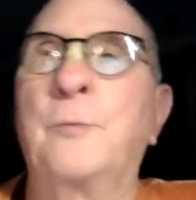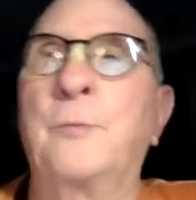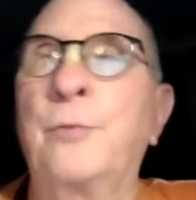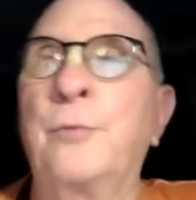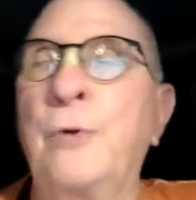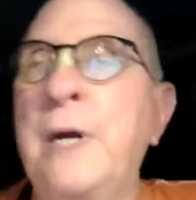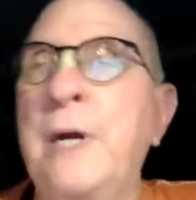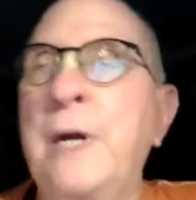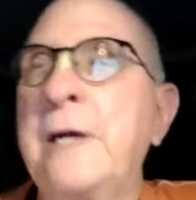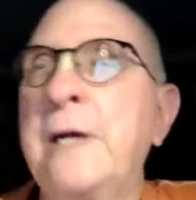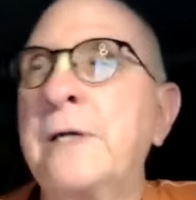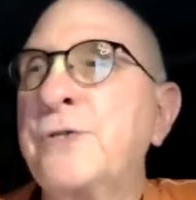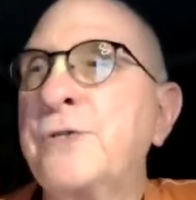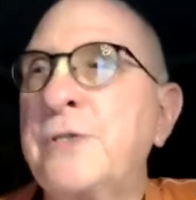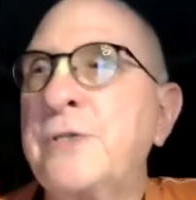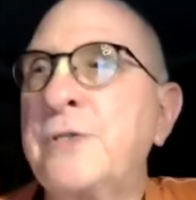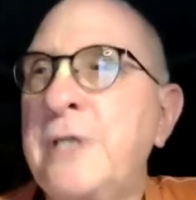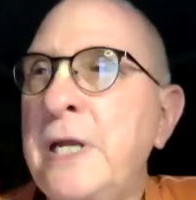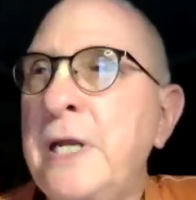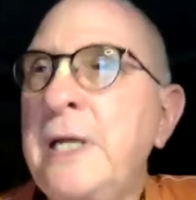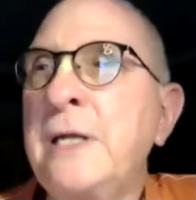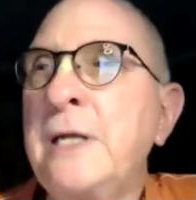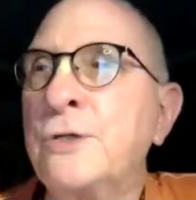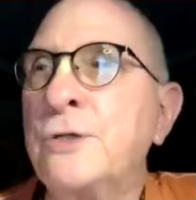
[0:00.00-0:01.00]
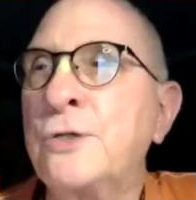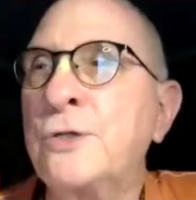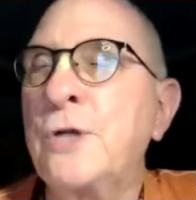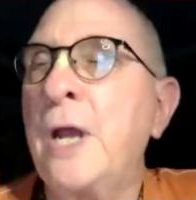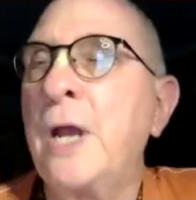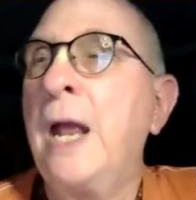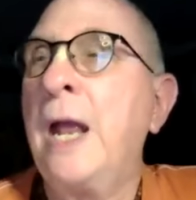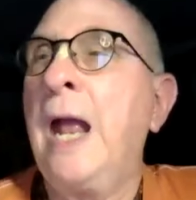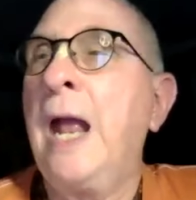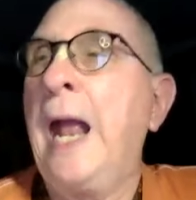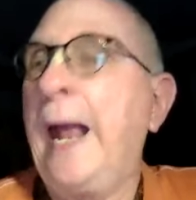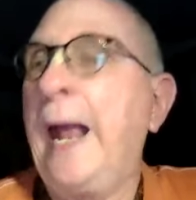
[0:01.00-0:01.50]
prayers teach,
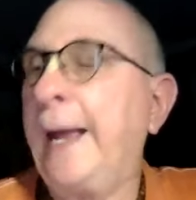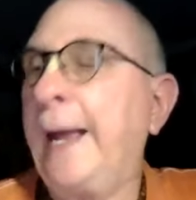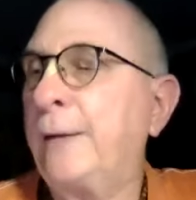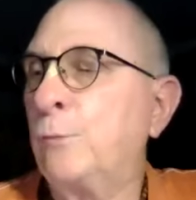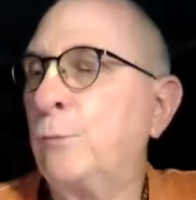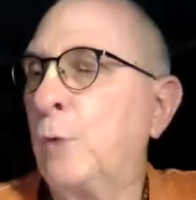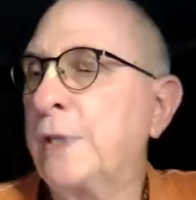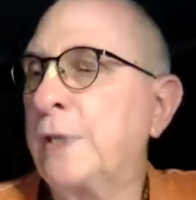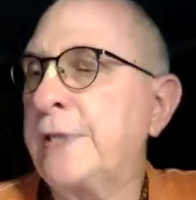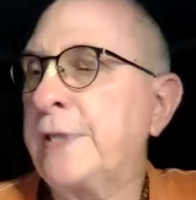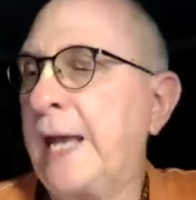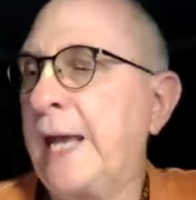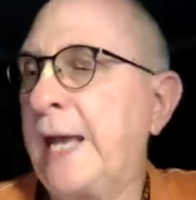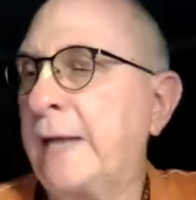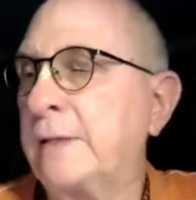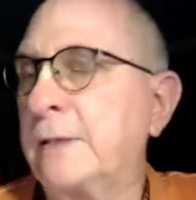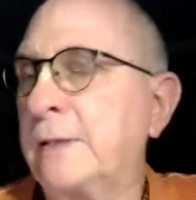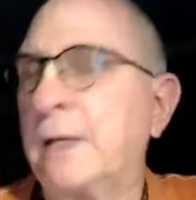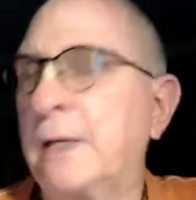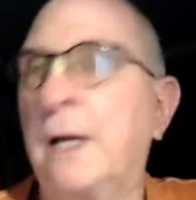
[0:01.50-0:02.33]
and what that